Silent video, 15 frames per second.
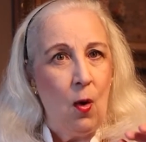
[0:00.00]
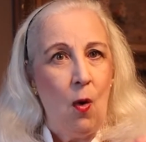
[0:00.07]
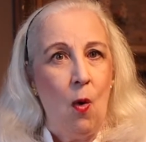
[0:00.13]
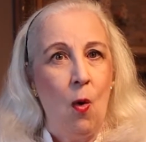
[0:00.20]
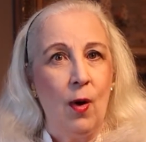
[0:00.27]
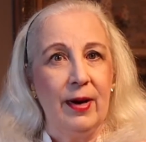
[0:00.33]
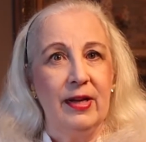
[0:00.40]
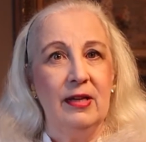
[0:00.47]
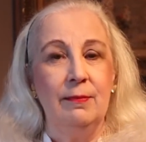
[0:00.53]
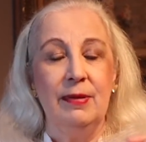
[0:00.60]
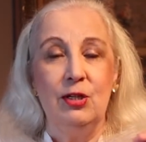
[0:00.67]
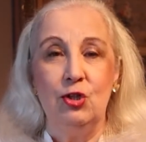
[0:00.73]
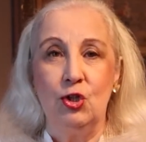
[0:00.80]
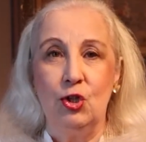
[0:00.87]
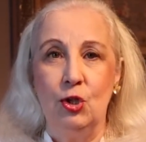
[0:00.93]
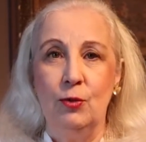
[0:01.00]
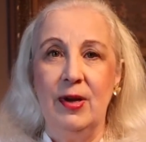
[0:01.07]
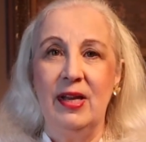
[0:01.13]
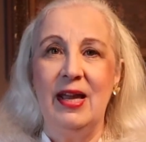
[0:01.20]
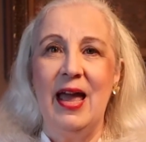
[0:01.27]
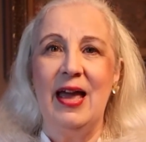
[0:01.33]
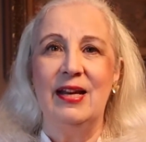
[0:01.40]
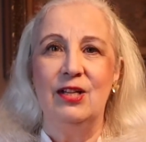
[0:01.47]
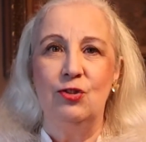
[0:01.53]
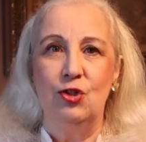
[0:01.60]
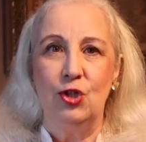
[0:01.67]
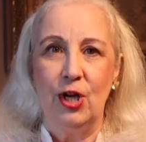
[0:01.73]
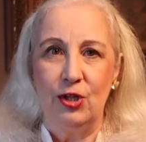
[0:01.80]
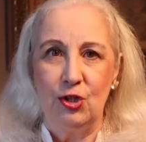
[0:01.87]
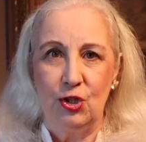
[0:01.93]
or it can be chewing and
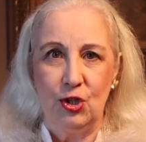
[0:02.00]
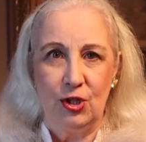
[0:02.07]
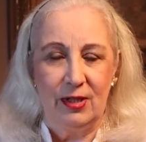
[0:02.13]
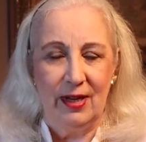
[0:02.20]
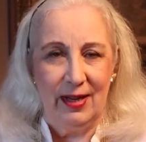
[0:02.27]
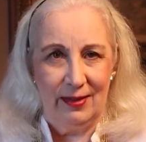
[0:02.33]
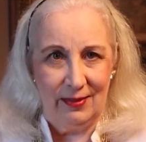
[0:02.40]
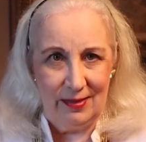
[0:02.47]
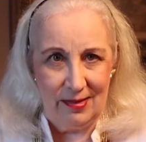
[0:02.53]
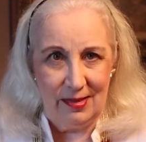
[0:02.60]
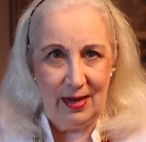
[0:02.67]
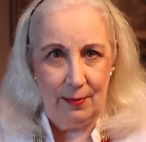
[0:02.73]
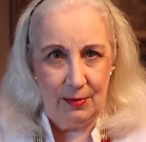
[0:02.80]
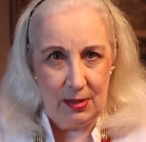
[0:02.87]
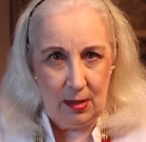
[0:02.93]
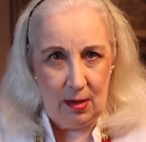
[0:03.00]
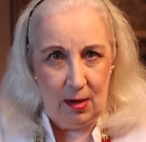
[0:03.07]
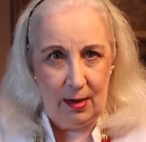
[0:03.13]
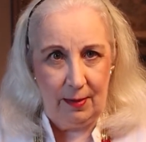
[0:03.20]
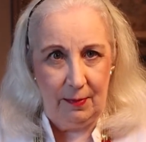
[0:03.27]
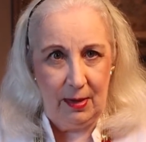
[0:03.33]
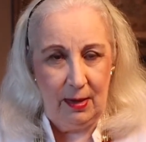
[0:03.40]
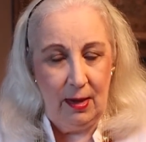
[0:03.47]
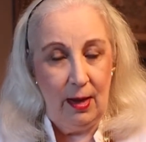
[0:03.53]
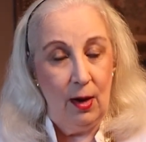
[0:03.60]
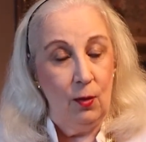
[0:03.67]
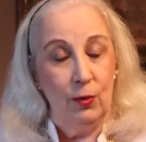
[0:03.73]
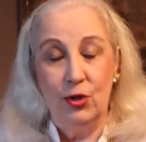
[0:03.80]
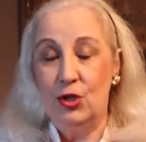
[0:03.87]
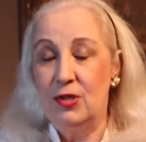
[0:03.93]
ingestion at the same time,
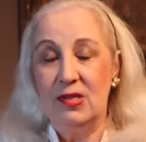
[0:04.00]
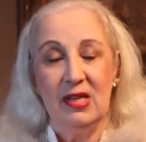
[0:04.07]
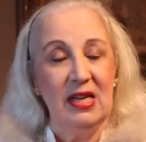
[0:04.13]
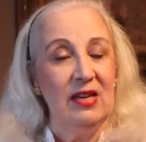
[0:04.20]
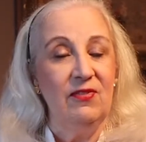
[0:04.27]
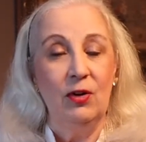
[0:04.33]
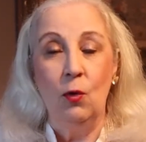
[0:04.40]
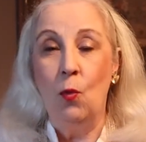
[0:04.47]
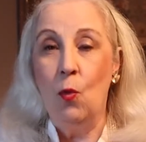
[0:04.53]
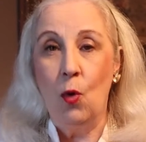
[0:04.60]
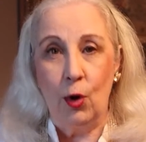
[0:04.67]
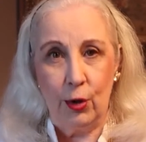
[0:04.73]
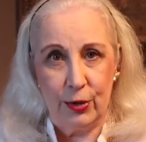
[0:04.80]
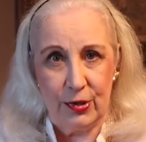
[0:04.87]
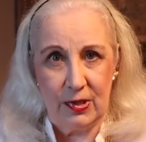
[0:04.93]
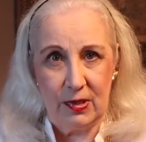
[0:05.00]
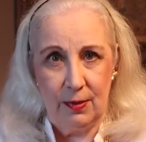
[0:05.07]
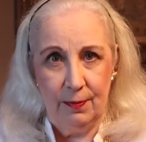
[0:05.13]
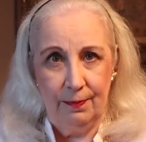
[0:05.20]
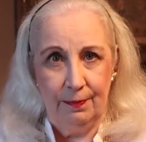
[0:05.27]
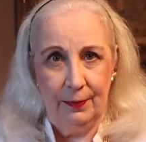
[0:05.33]
which is even worse.